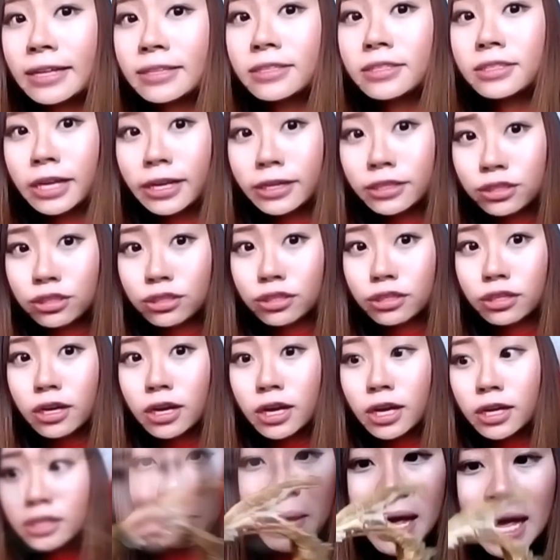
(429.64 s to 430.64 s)
kind of texture.
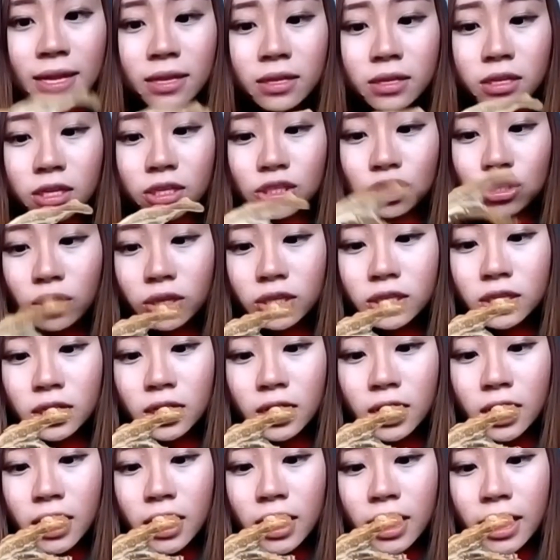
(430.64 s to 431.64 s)
For pinnekjøtt,
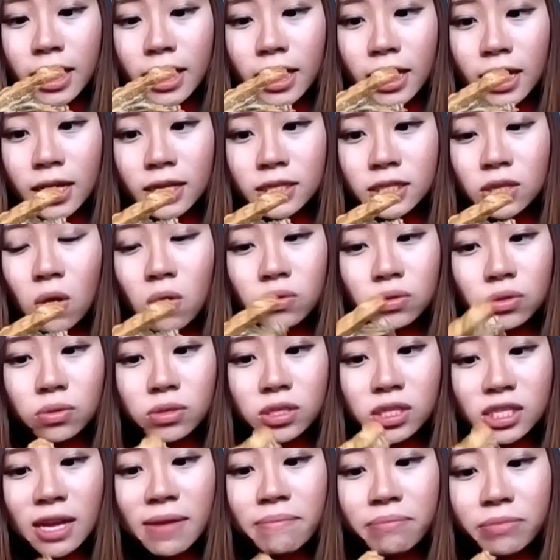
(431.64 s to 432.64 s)
it's
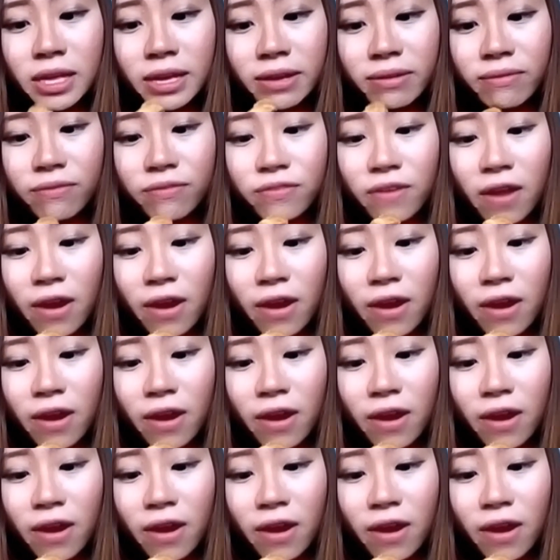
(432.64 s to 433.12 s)
also something